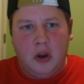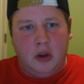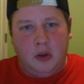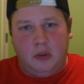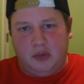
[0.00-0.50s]

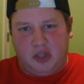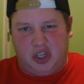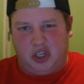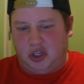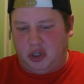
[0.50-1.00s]

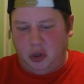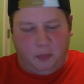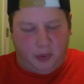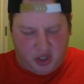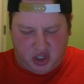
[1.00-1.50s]
super
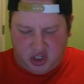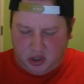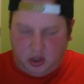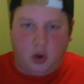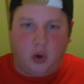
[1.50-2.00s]

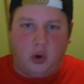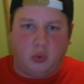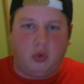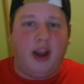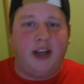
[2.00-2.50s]
slow,
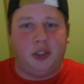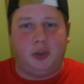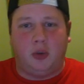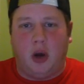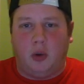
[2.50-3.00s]
grind you
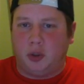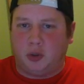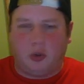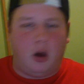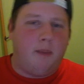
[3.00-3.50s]
out,
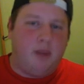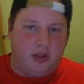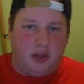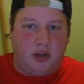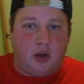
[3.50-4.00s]
draw a
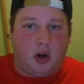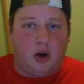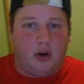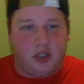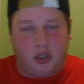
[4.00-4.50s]
million cards,
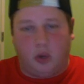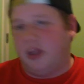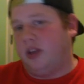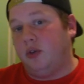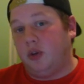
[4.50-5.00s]
don't let you
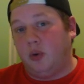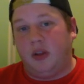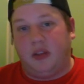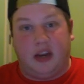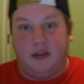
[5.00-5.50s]
do anything,
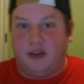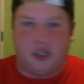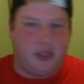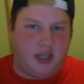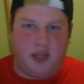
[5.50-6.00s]
and eventually
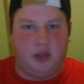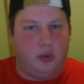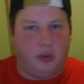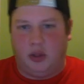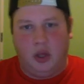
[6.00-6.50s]
kill you with
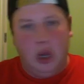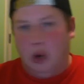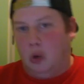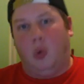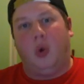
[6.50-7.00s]

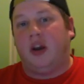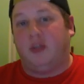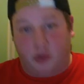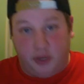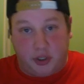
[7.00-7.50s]
whatever
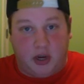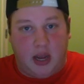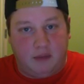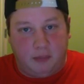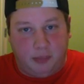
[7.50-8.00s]
creature I have in
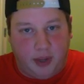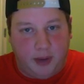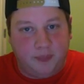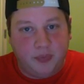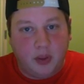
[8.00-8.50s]
play.
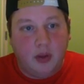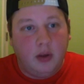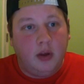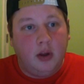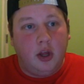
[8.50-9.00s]

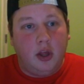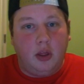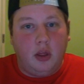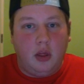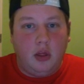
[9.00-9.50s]

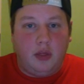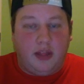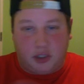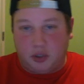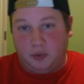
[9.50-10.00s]
That's
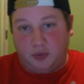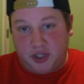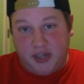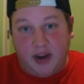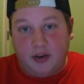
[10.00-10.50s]
true for
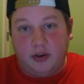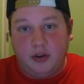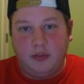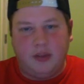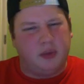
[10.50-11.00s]
Standard.
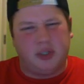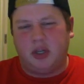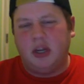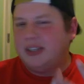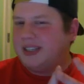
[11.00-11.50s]
That was
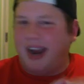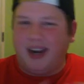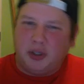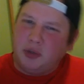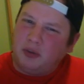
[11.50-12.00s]
kind of
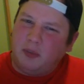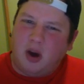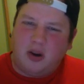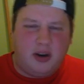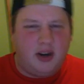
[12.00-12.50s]
true for
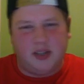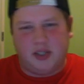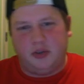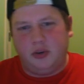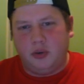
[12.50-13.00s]
Modern. It doesn't
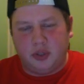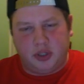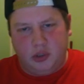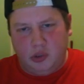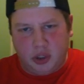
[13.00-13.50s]

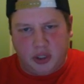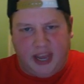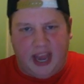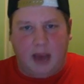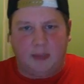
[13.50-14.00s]
usually
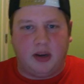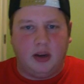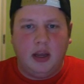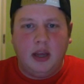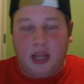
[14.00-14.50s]
happen.
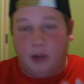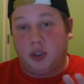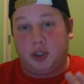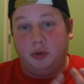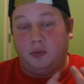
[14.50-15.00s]
It was
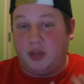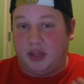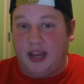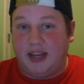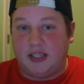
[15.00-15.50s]
true with
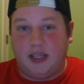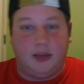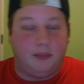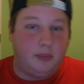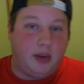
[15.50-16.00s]
Legacy in,
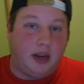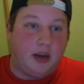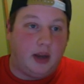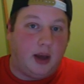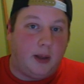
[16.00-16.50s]
in
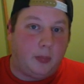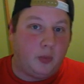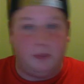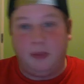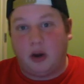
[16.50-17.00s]
uh, with
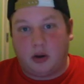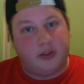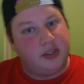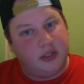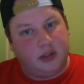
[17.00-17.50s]
Miracles
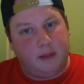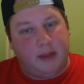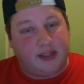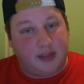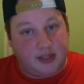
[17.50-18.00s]
until they banned
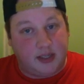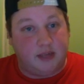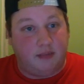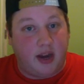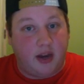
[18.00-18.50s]
Sensei's
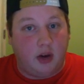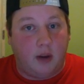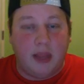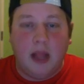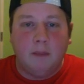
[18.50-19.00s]
Divining Top,
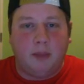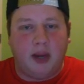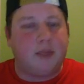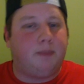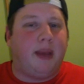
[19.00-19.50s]
but it's
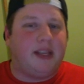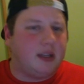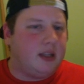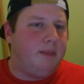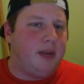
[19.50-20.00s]
basically
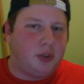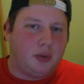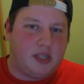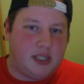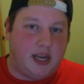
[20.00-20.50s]
been true in
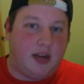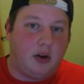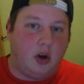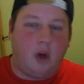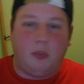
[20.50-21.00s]
Standard
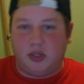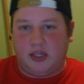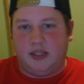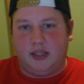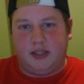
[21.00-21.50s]
almost its
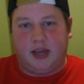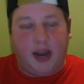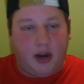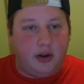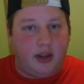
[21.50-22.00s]

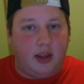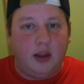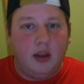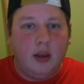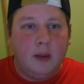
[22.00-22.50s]
entirety.
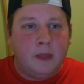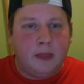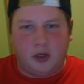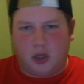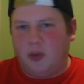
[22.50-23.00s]
There's
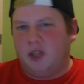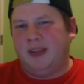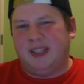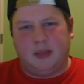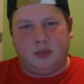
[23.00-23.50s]
always been
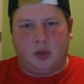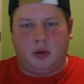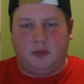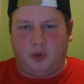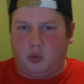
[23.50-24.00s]
some sort of
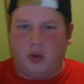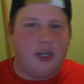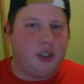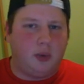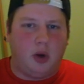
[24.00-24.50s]
grind
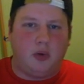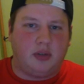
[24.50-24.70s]
you out